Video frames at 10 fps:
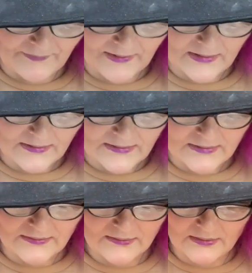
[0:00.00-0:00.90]

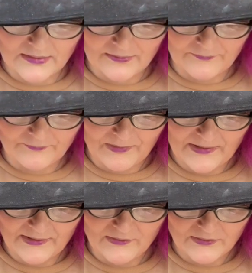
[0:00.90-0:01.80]
things
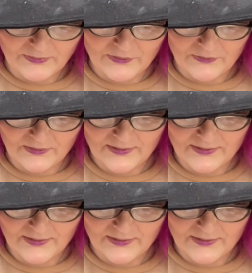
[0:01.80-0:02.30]
about the older moon.